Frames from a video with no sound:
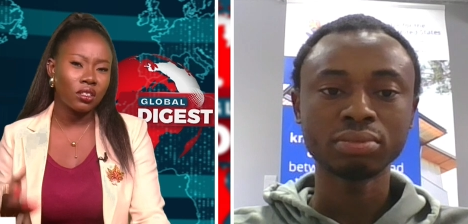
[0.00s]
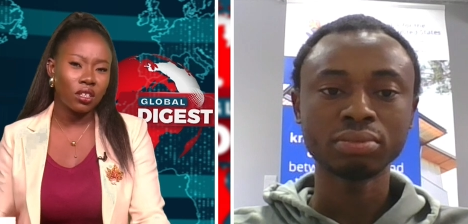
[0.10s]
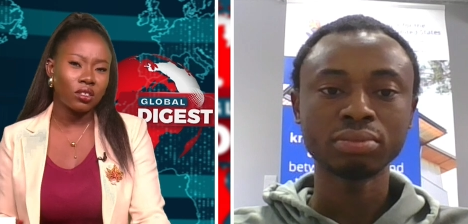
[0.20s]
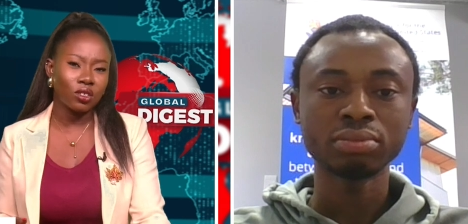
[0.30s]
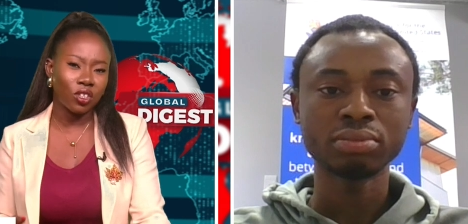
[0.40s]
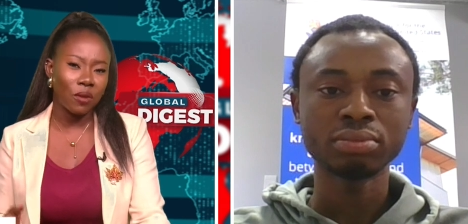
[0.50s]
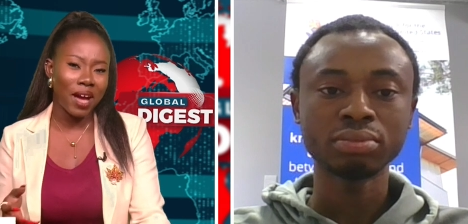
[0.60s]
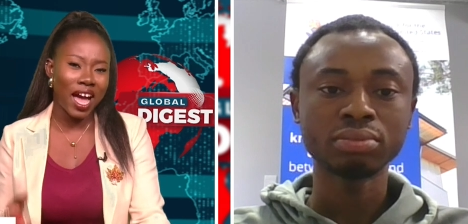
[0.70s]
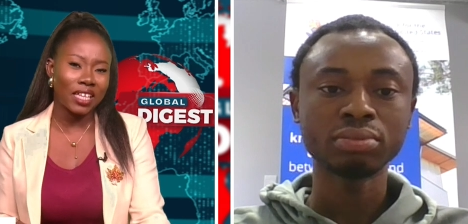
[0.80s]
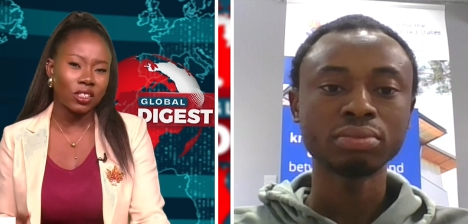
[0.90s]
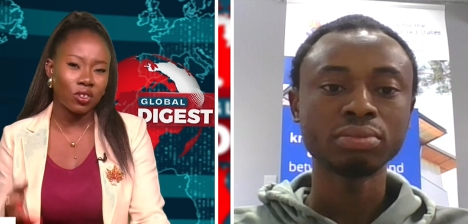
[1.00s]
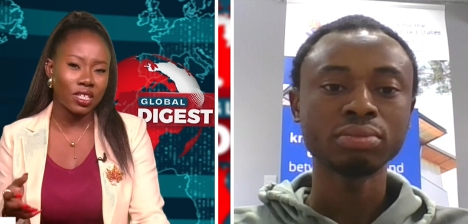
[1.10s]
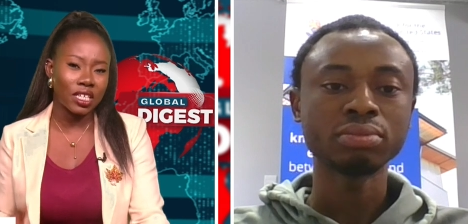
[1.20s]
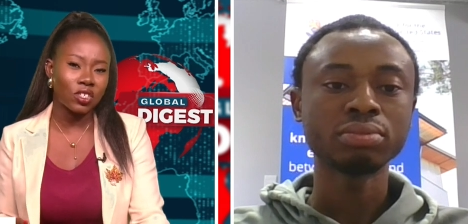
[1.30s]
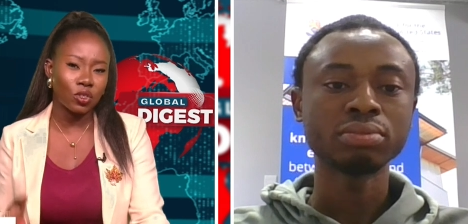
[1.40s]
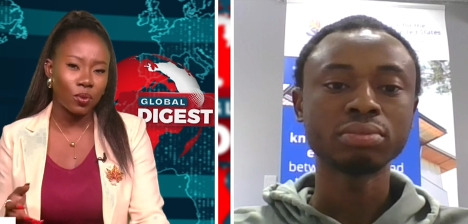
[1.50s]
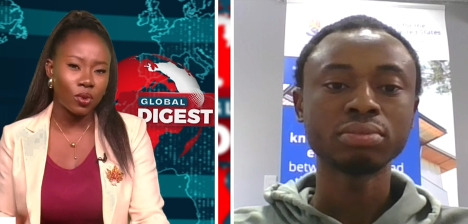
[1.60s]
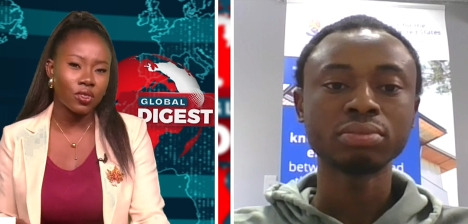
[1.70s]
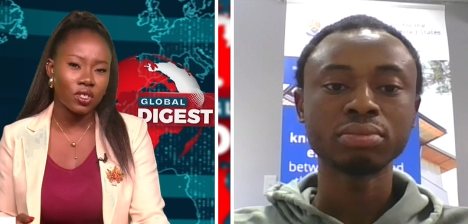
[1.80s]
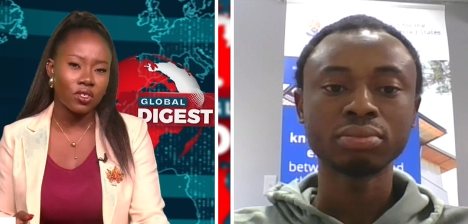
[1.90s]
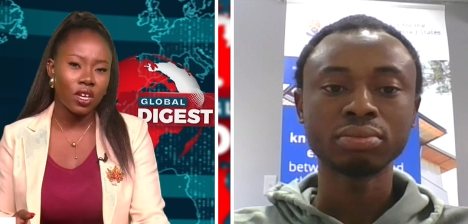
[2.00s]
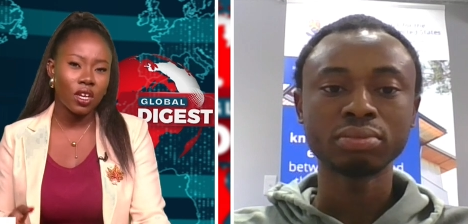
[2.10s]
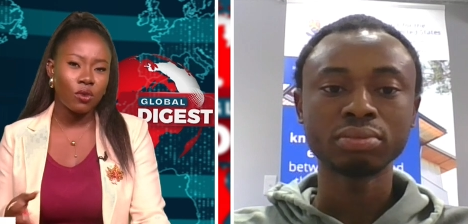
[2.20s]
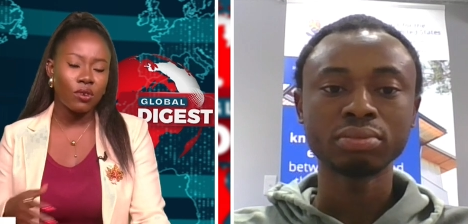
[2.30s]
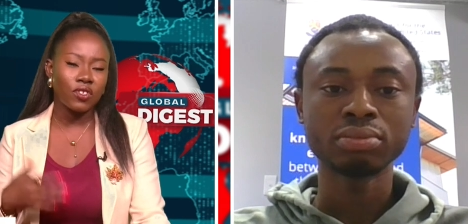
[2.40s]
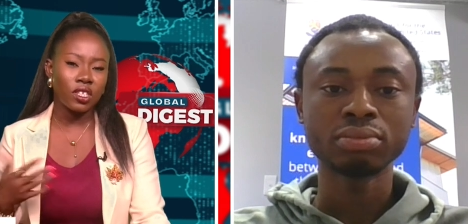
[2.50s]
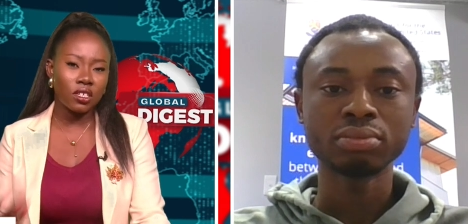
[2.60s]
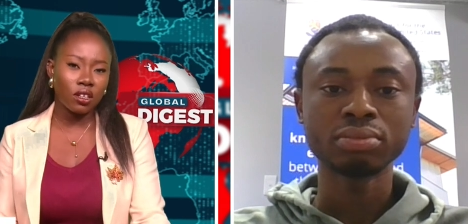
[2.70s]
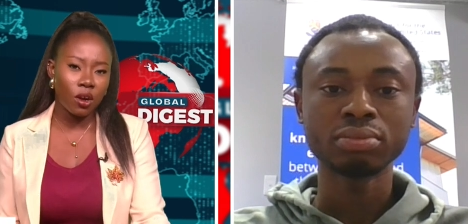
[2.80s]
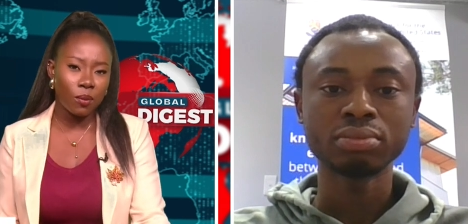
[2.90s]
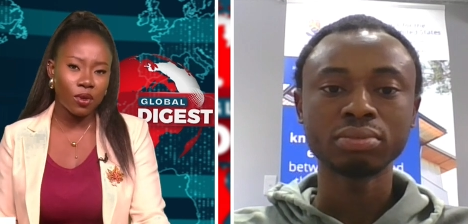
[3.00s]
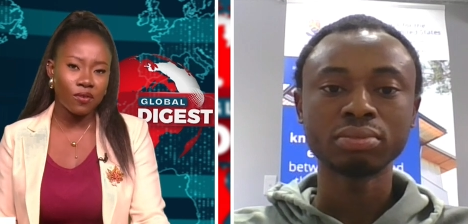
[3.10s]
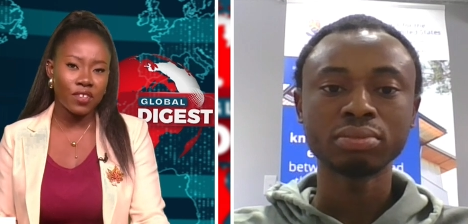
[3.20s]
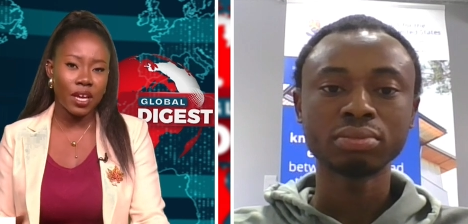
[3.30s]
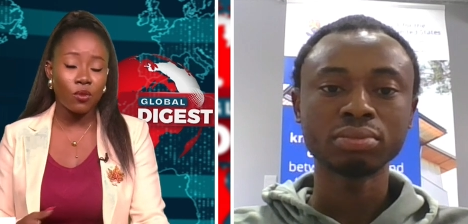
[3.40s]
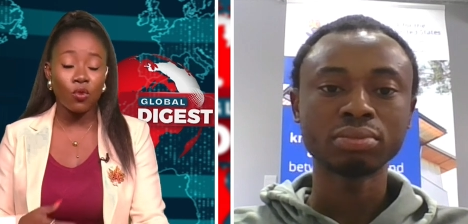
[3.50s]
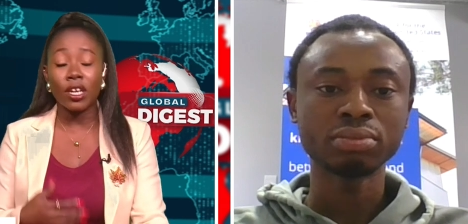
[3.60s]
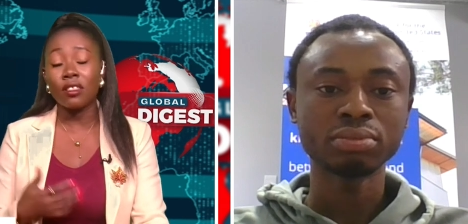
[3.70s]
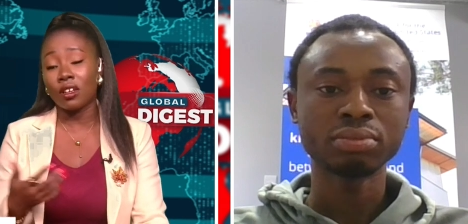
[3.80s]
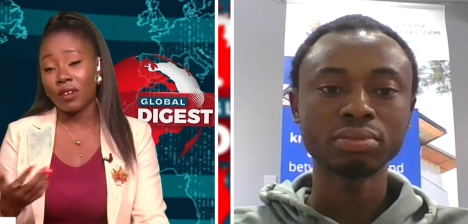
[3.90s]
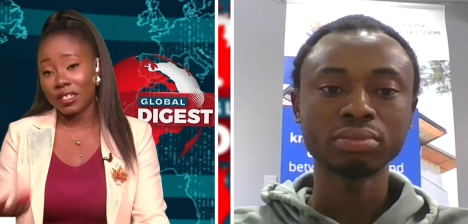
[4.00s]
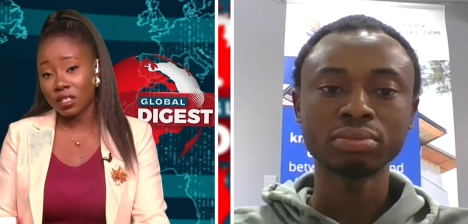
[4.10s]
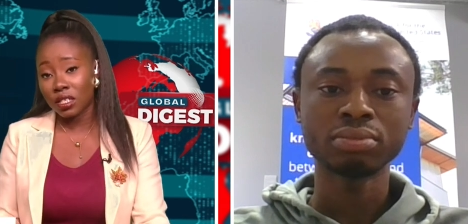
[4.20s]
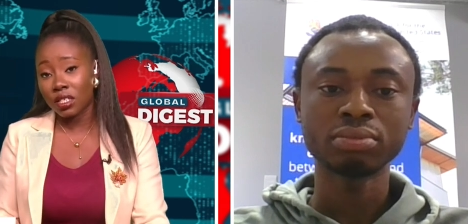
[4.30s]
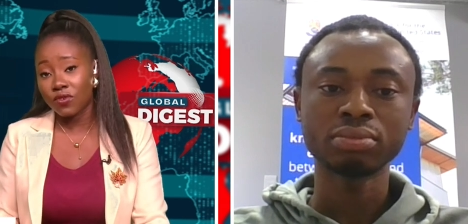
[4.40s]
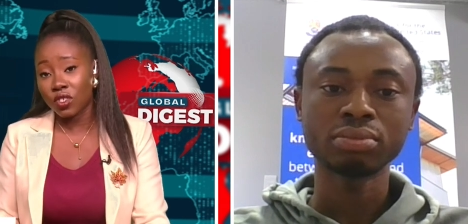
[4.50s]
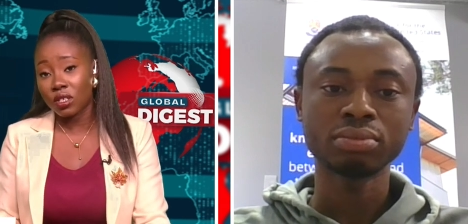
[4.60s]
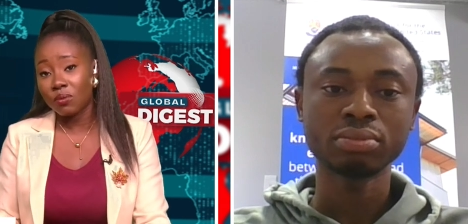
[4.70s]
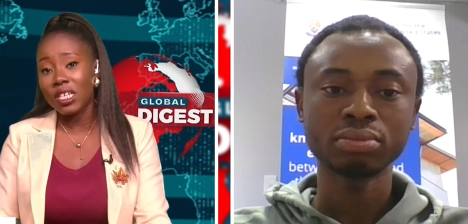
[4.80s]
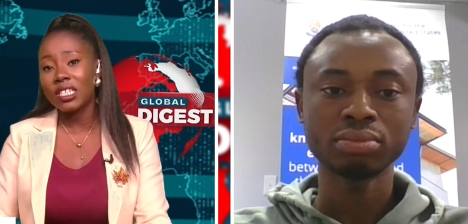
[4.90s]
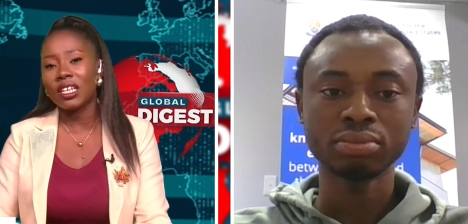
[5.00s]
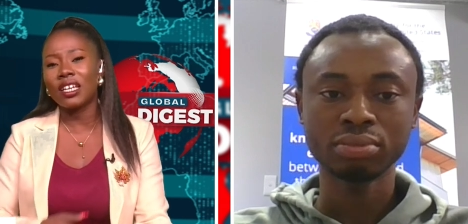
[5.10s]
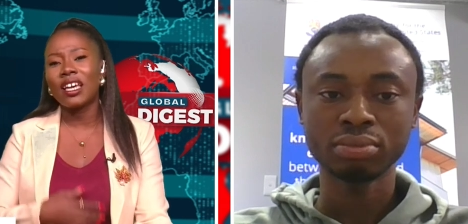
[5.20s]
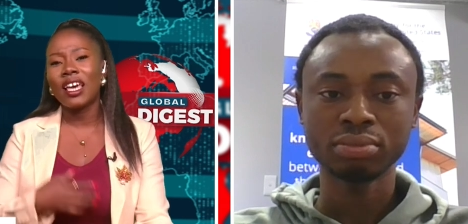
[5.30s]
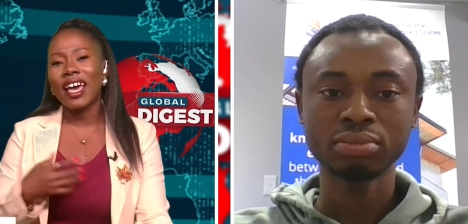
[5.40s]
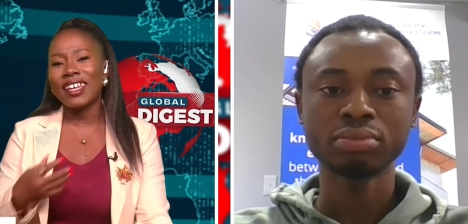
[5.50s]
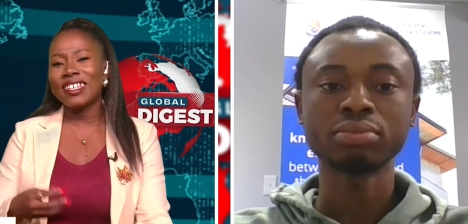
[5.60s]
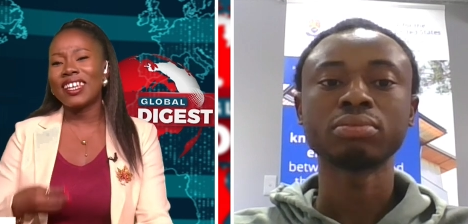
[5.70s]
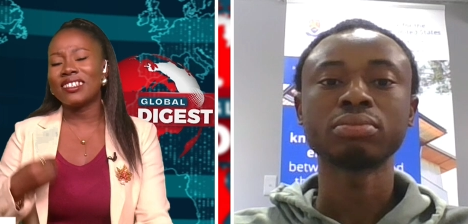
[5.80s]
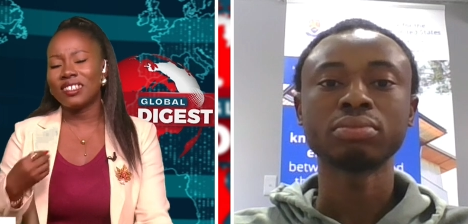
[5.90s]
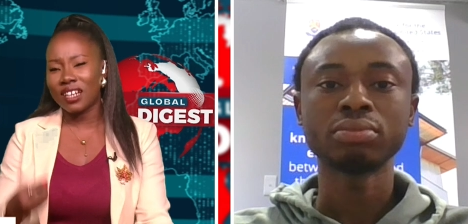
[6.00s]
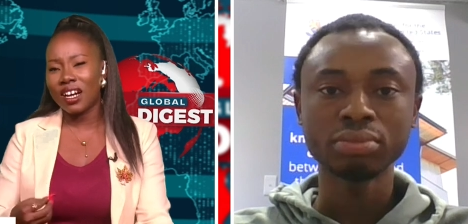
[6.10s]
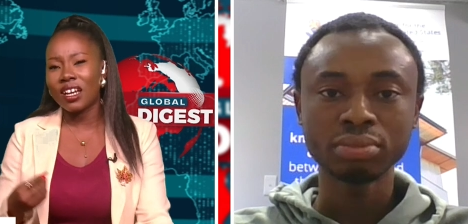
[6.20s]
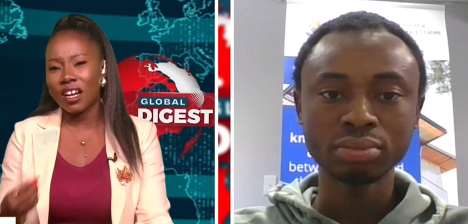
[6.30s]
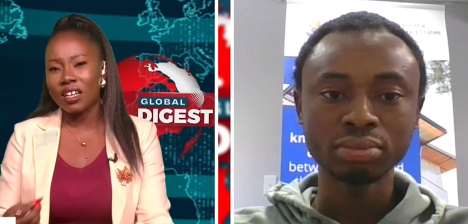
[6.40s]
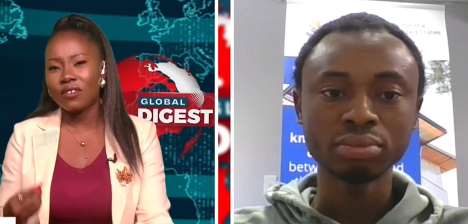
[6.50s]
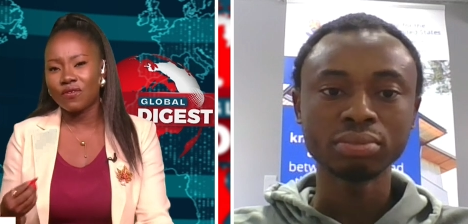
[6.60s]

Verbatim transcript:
Speaker 1: Donald Trump has on his supporters? We've seen a couple of them where they grant interviews to the media, and they're like diehard